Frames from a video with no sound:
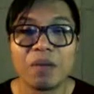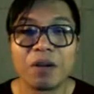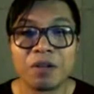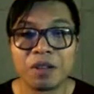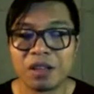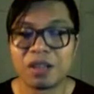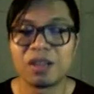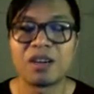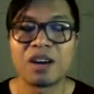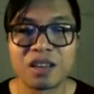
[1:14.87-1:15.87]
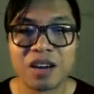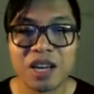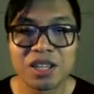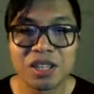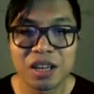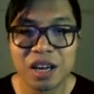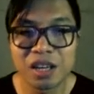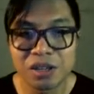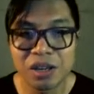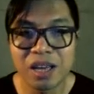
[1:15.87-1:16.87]
with an internet connection can actually
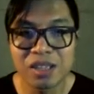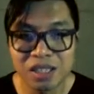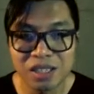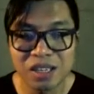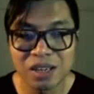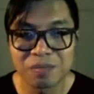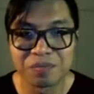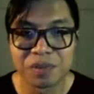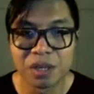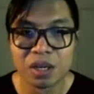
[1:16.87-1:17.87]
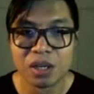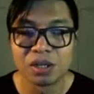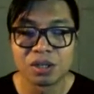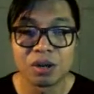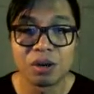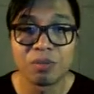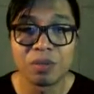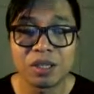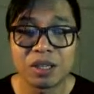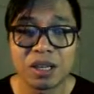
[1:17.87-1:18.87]
access it. So
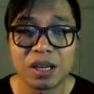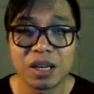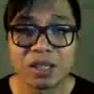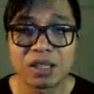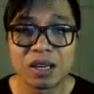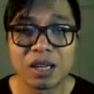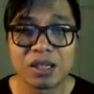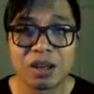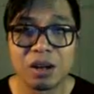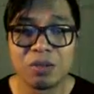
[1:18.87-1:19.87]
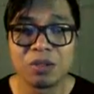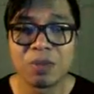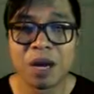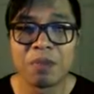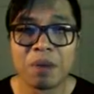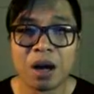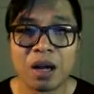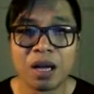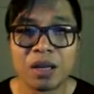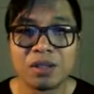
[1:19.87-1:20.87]
basically, it's almost mind-boggling
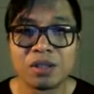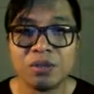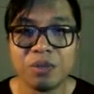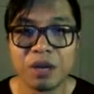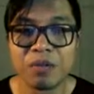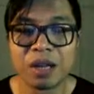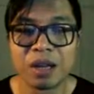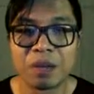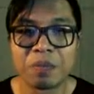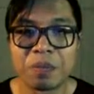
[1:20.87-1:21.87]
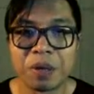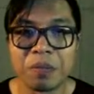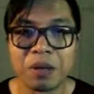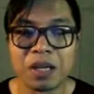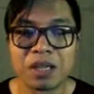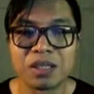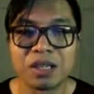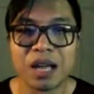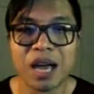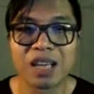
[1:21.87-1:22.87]
to me when there are people that still
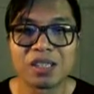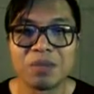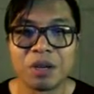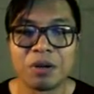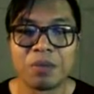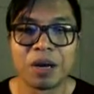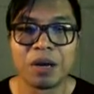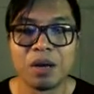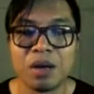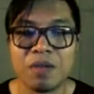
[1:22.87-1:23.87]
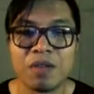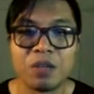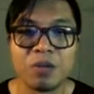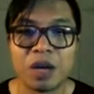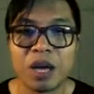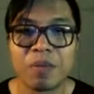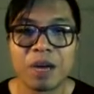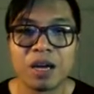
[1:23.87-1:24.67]
ask me on my Facebook, "Hey man,